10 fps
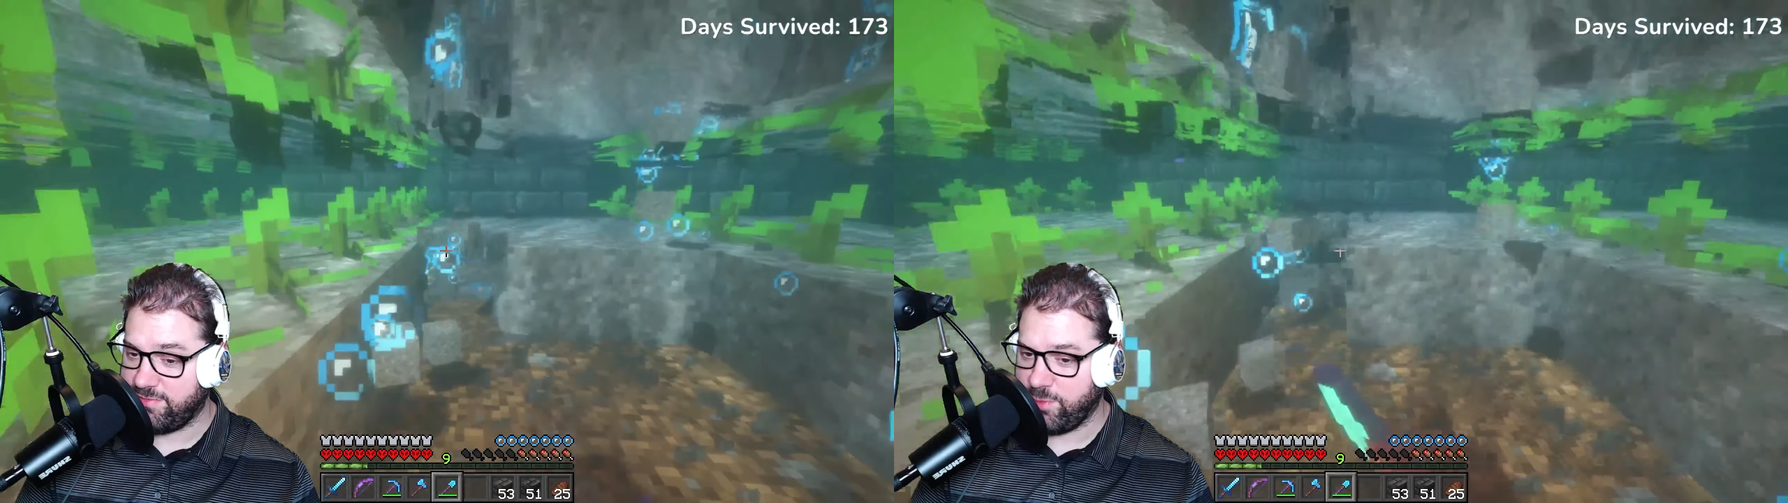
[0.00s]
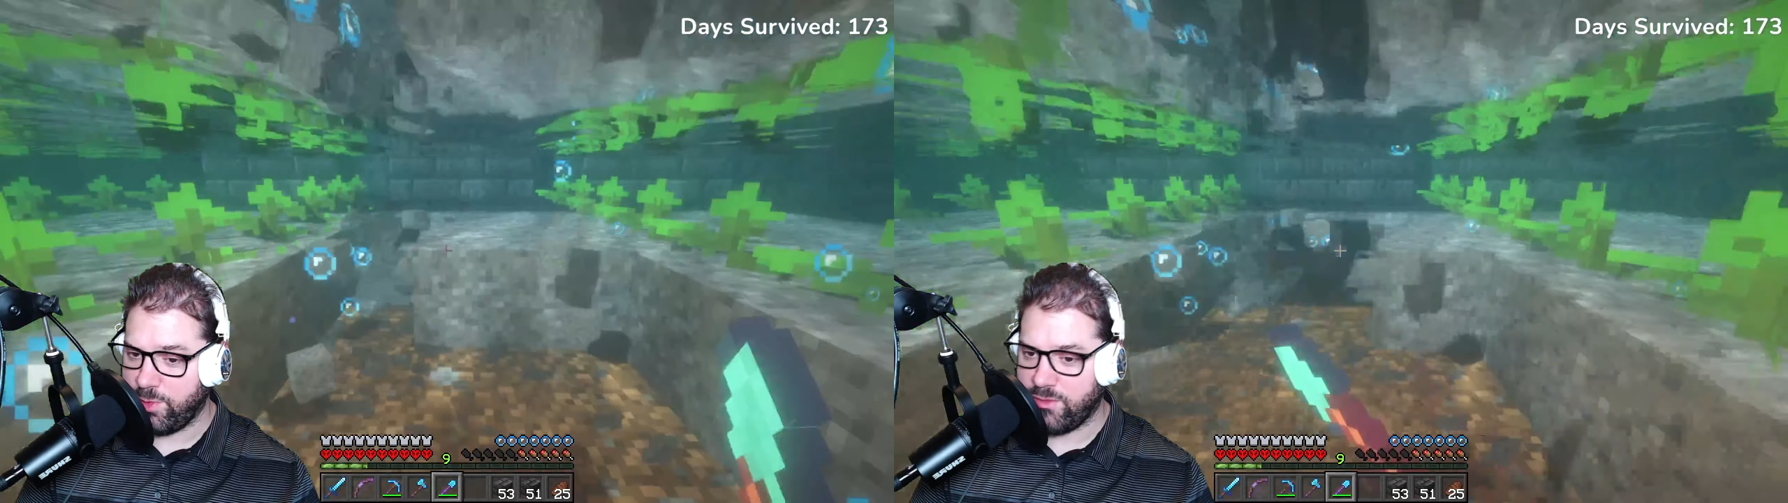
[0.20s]

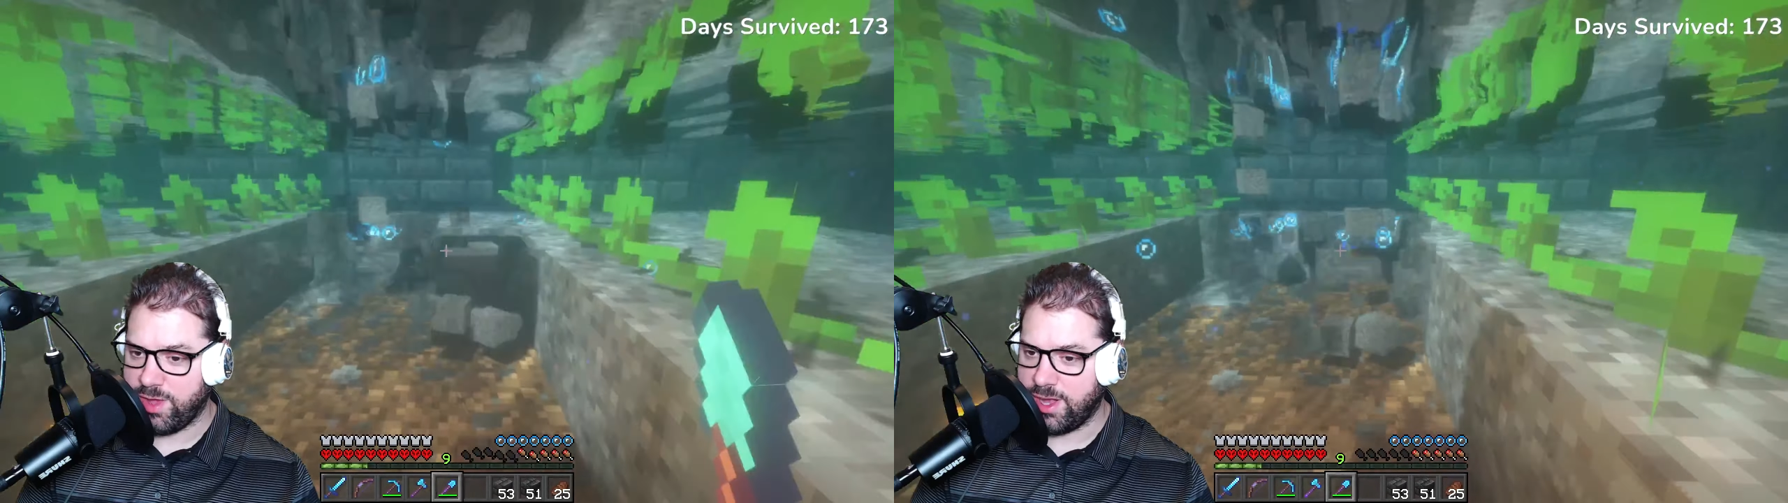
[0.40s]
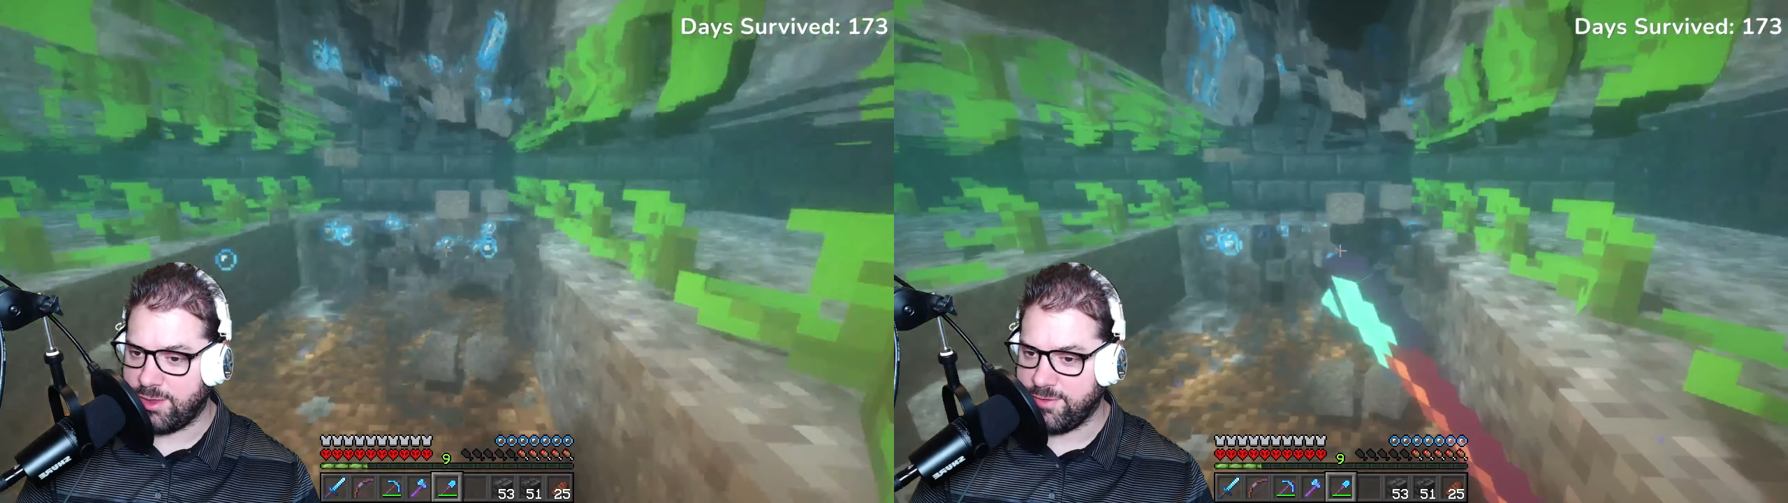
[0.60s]
viewing
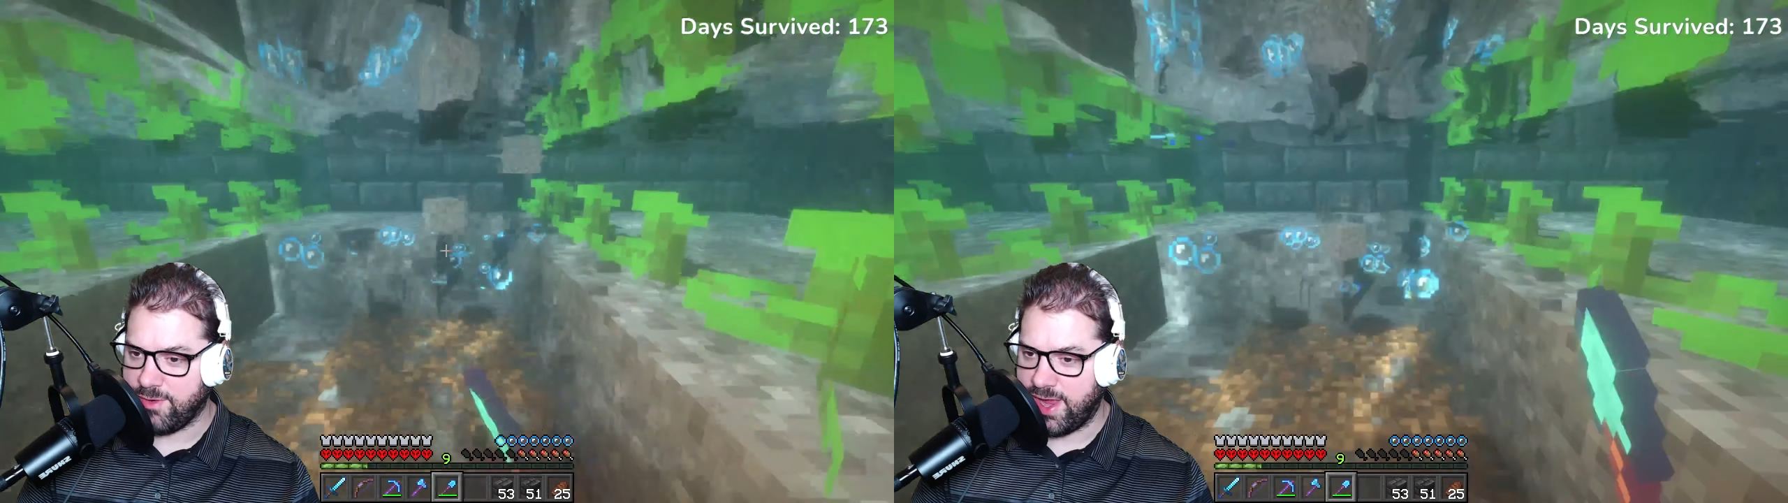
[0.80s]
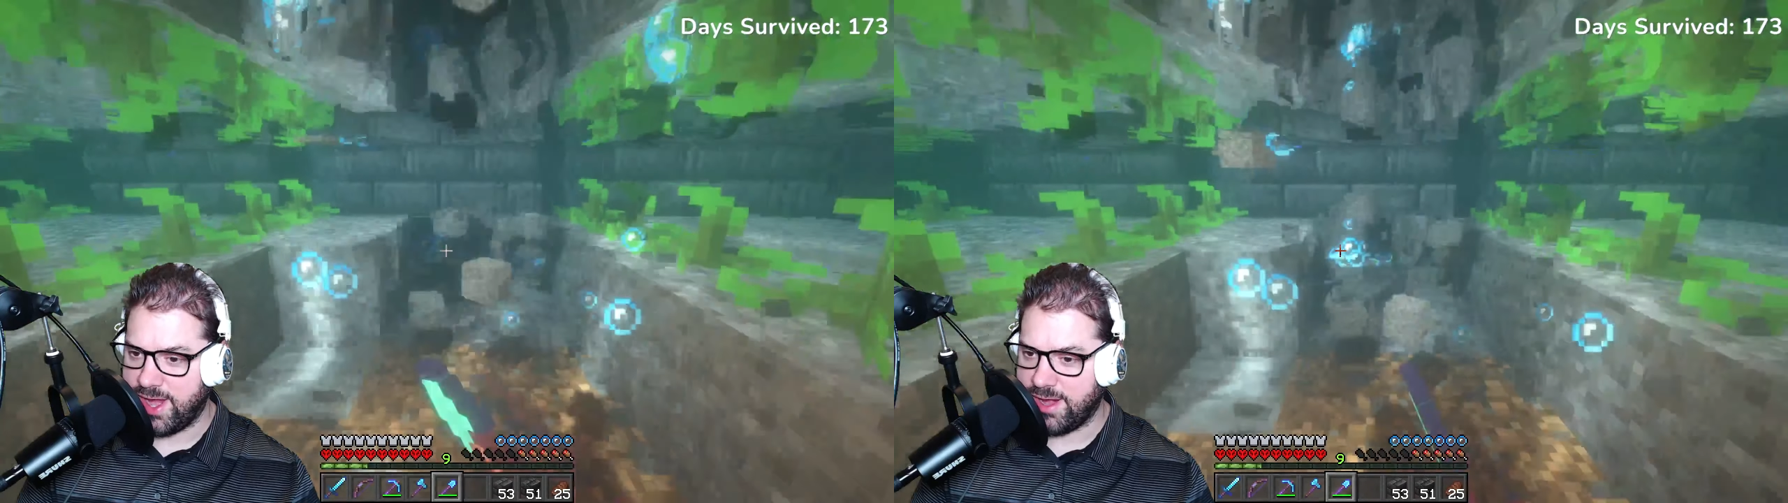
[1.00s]
right now, if
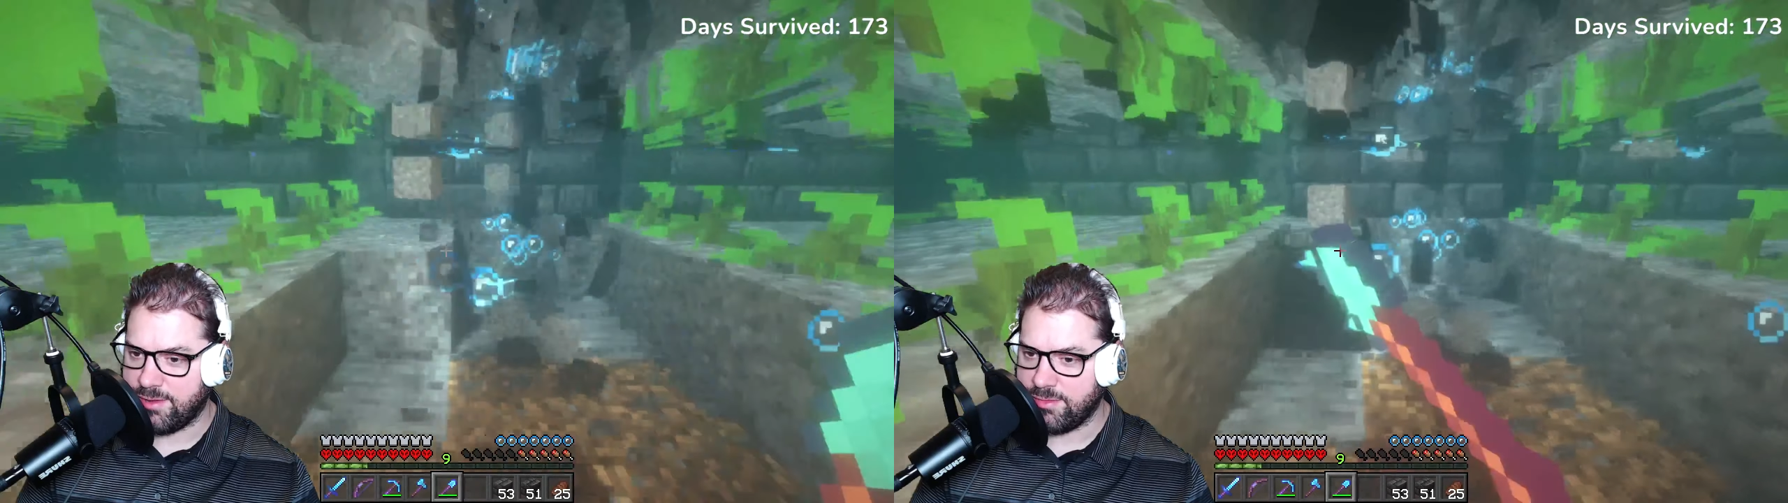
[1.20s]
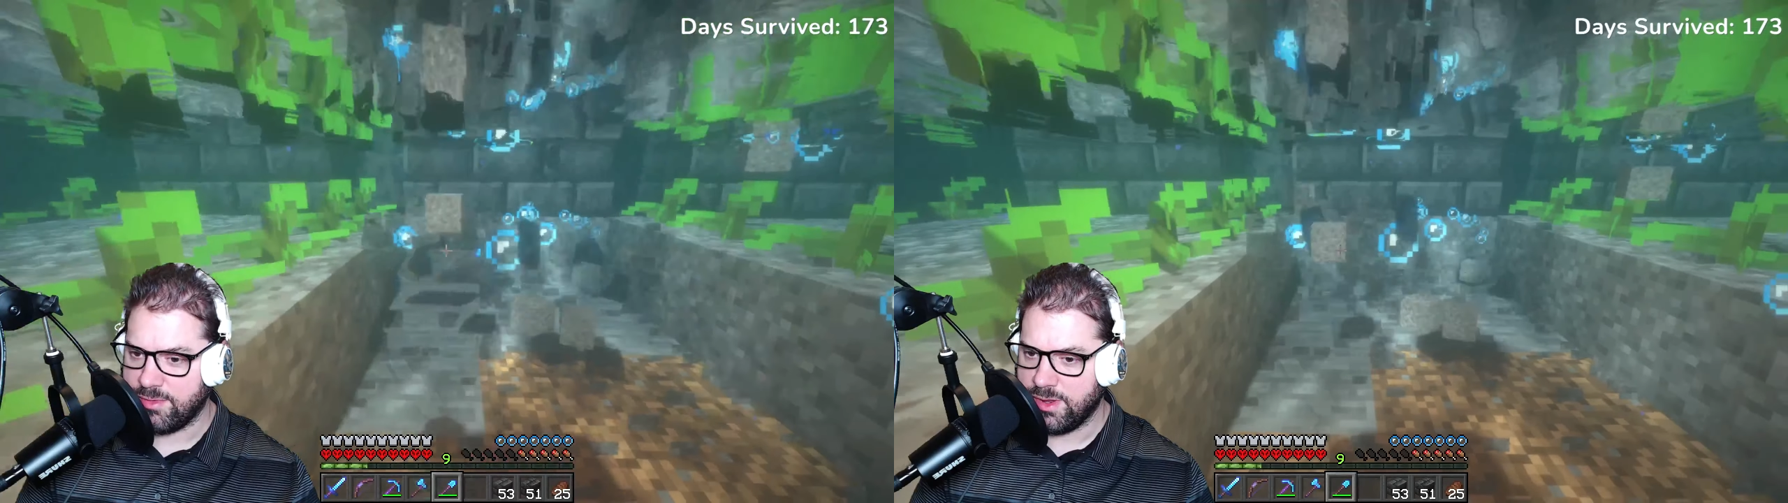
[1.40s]
you're hanging out,